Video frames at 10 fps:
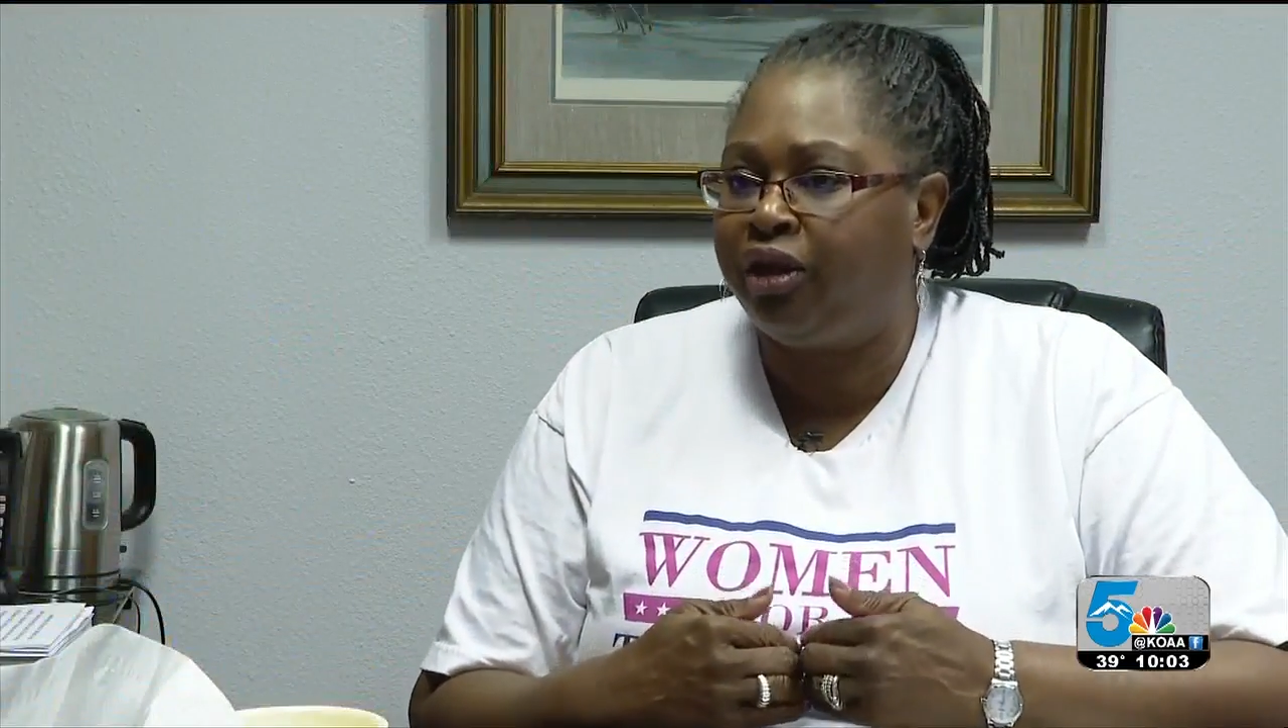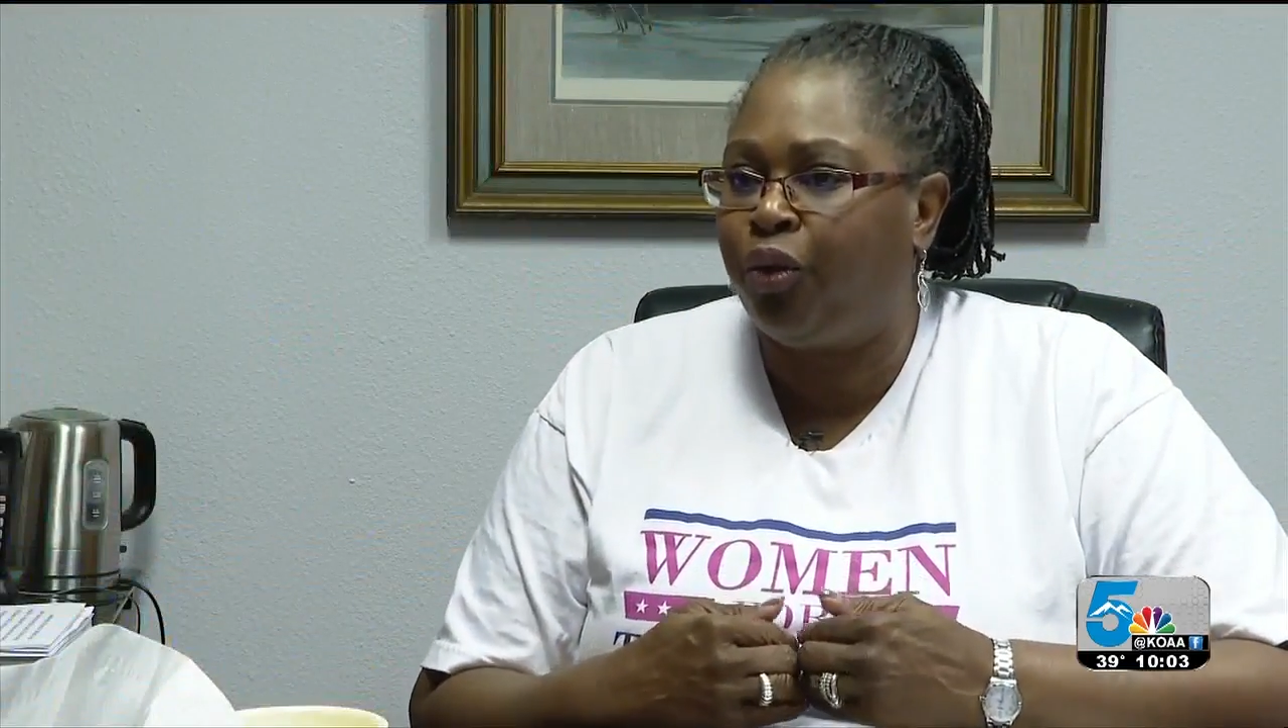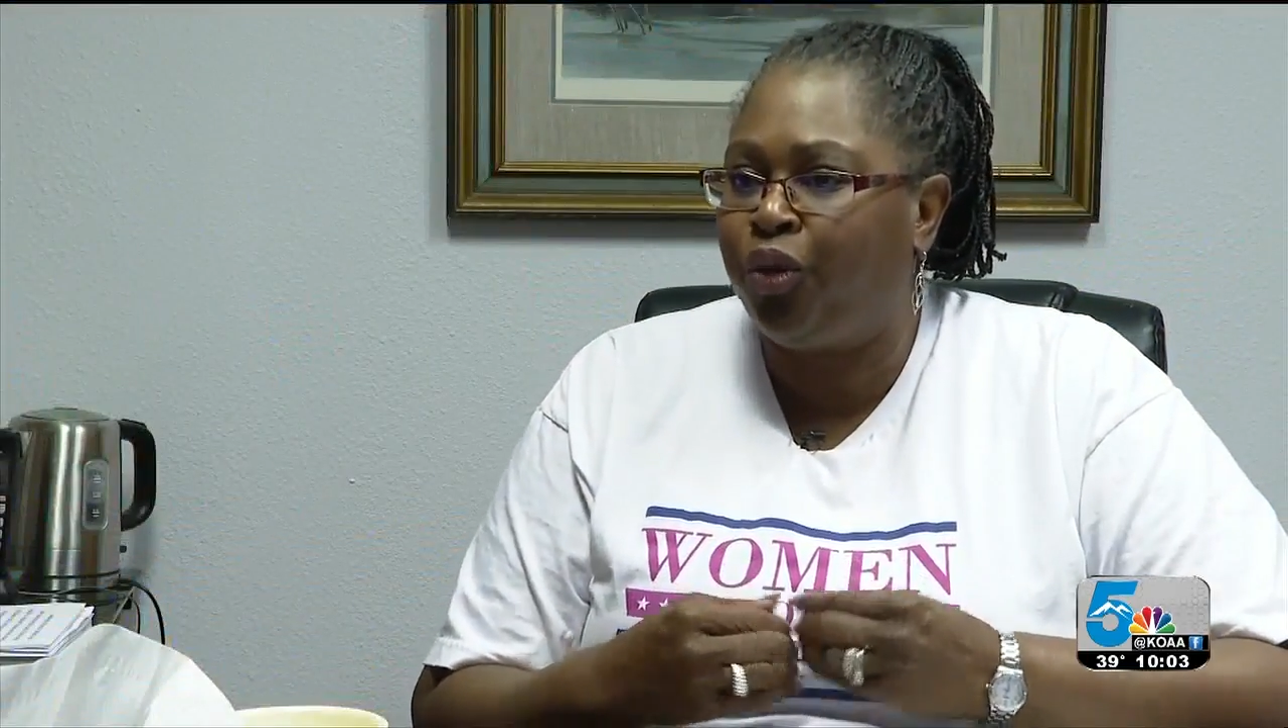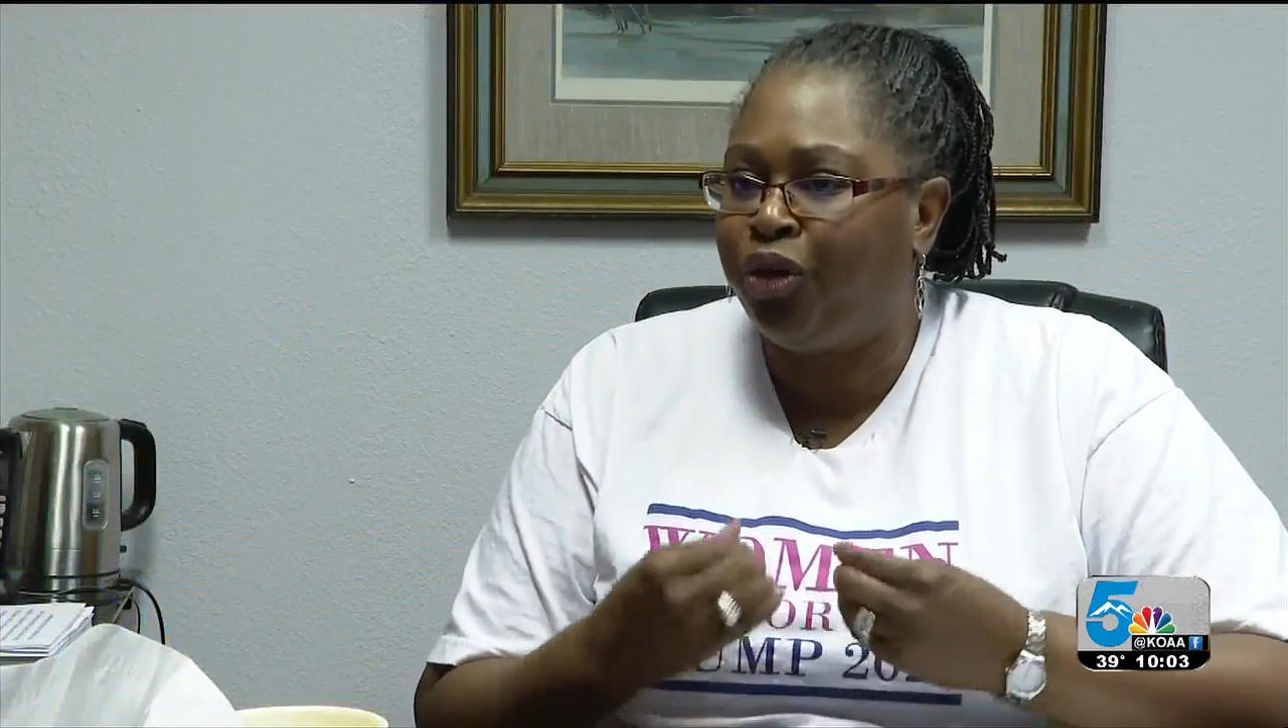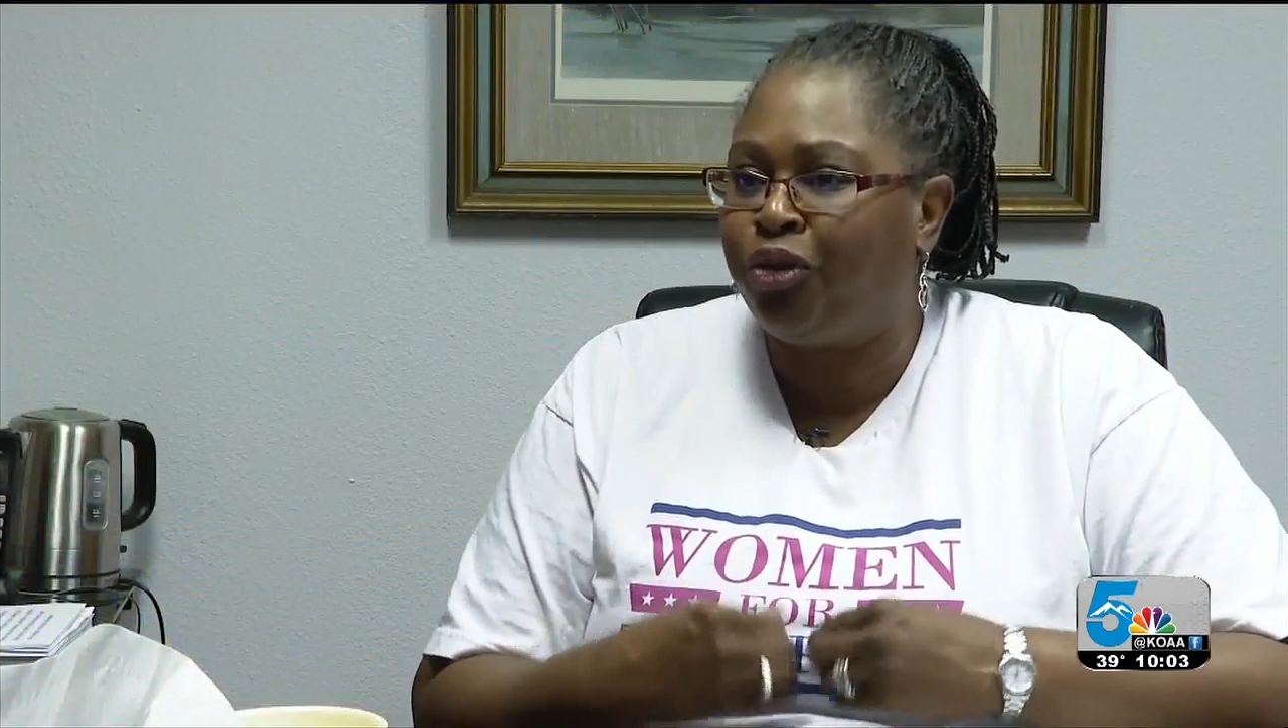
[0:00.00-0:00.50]

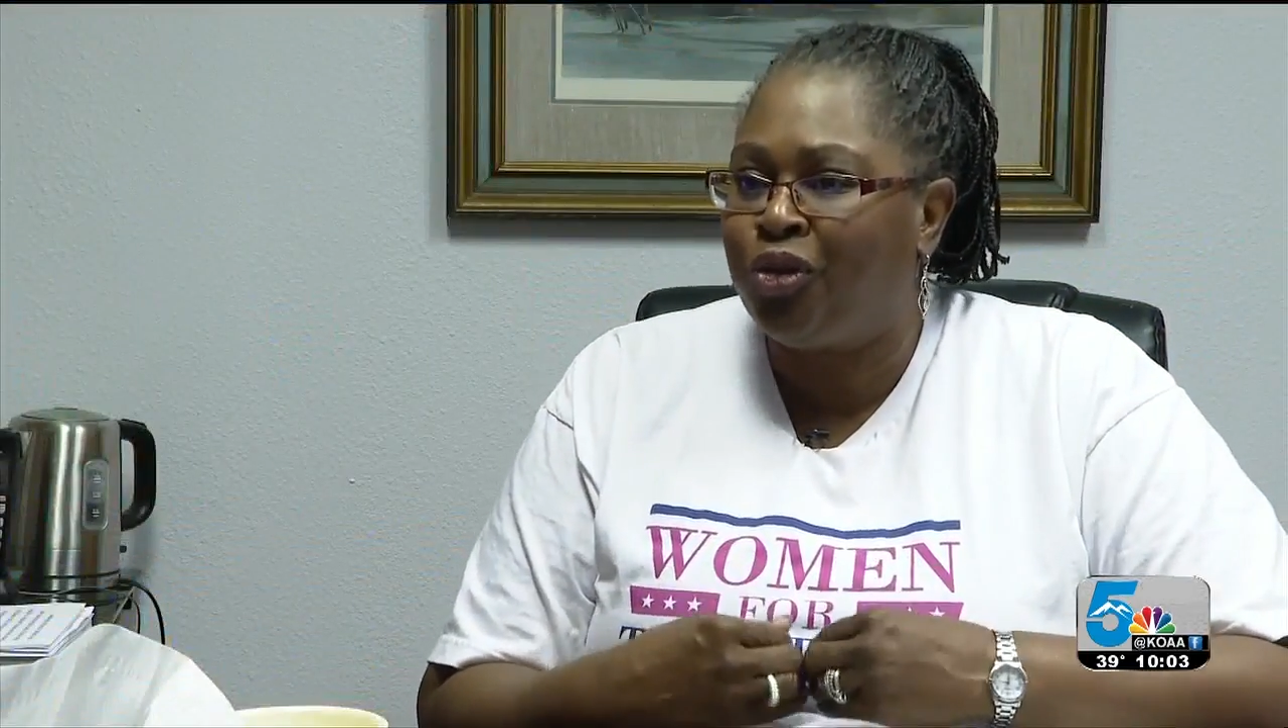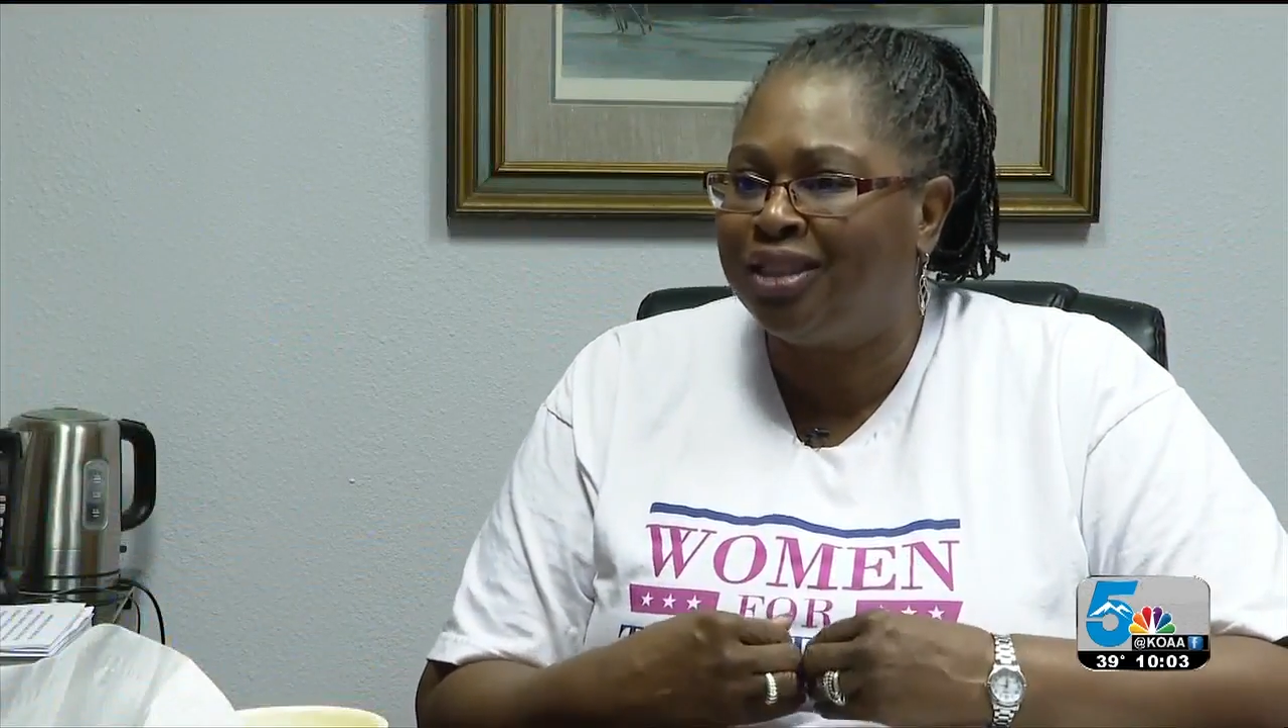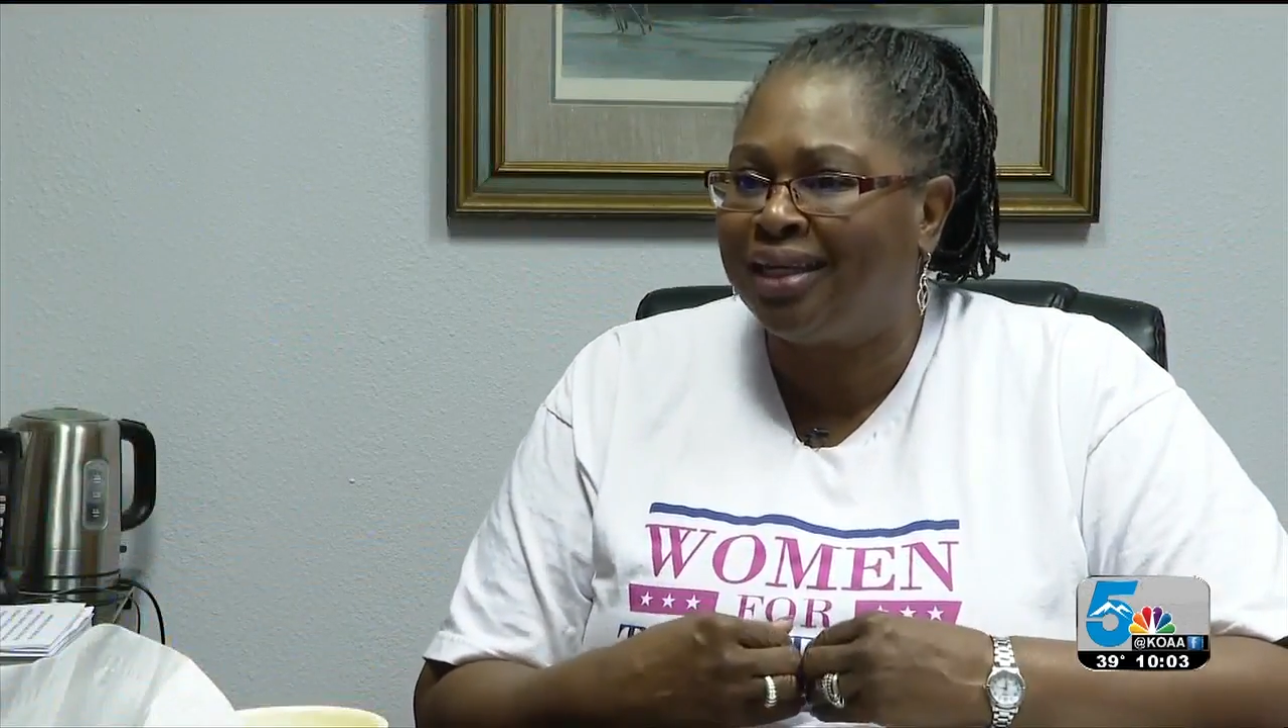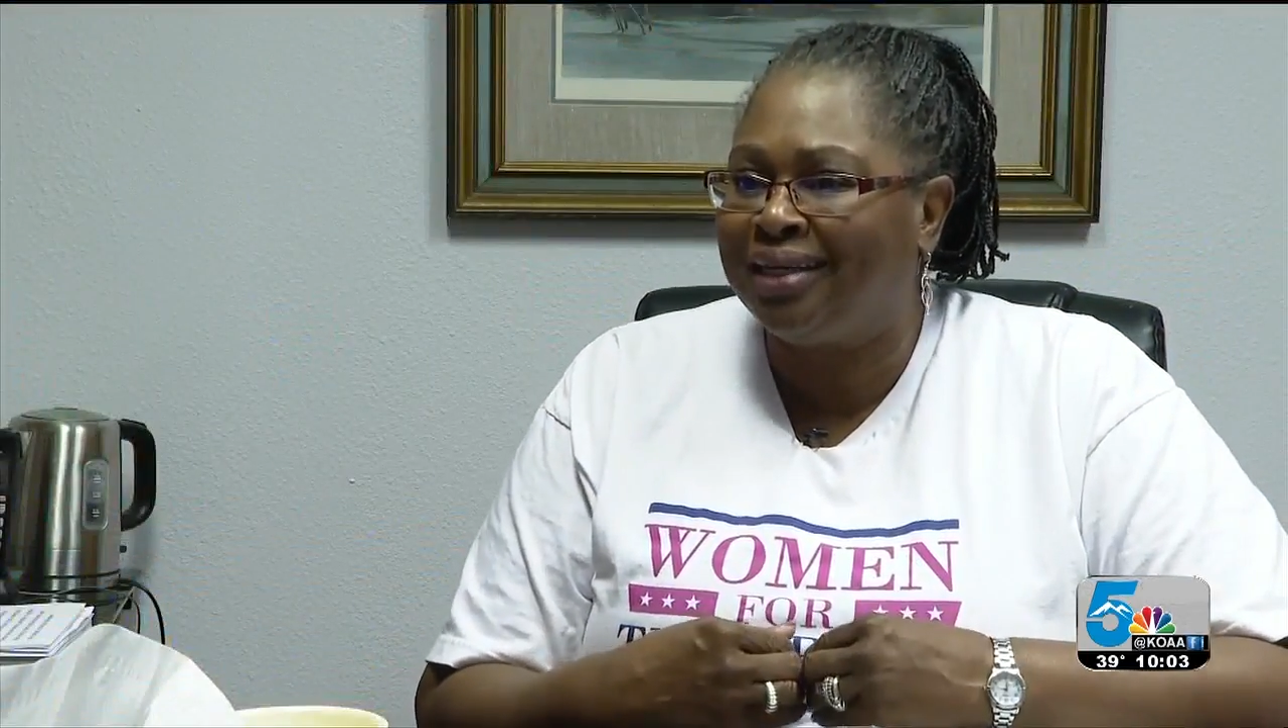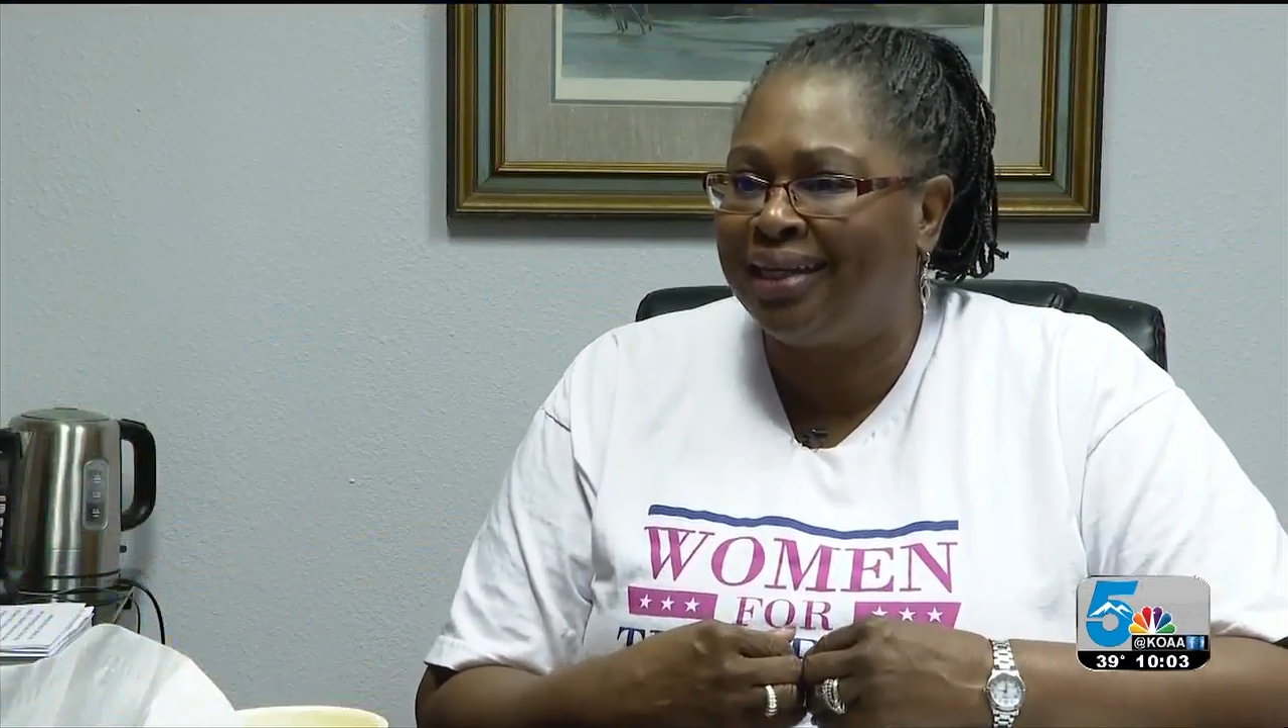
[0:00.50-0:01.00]
that we're the ones that